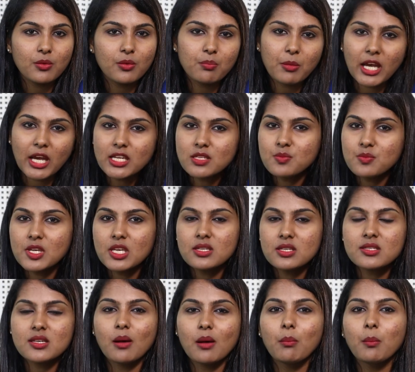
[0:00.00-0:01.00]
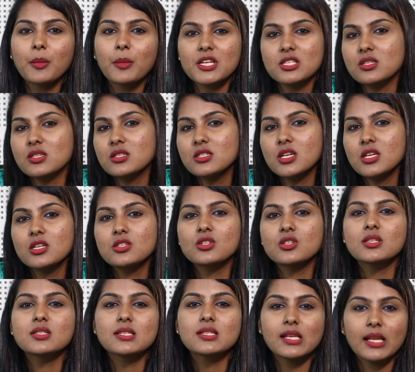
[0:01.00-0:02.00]
Might be some
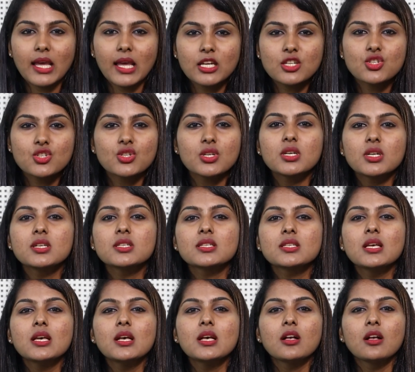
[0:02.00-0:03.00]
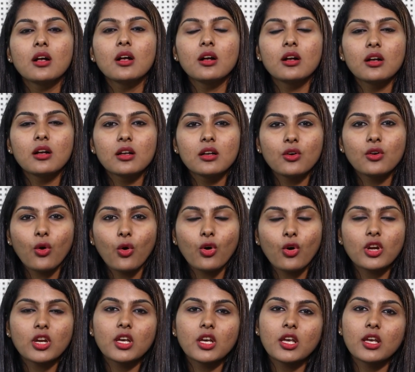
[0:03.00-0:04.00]
presentations, lectures
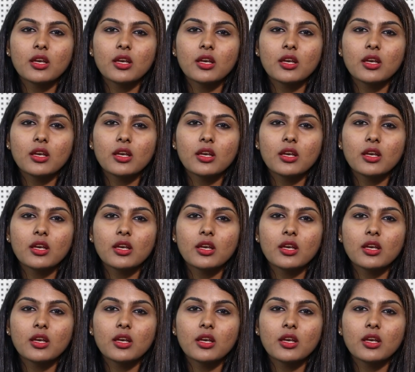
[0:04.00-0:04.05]
or